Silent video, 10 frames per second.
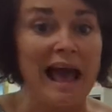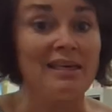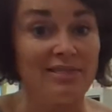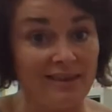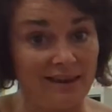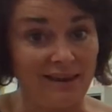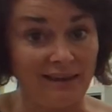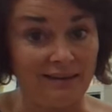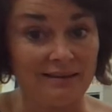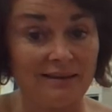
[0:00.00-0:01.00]
I
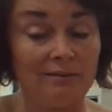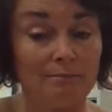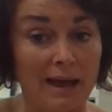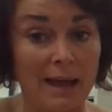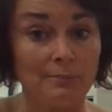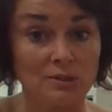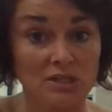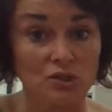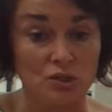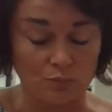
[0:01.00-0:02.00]
think my
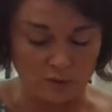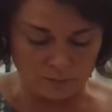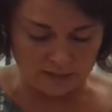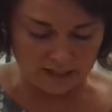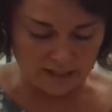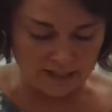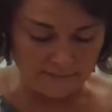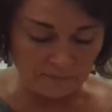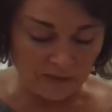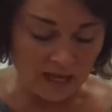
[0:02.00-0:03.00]
prediction would be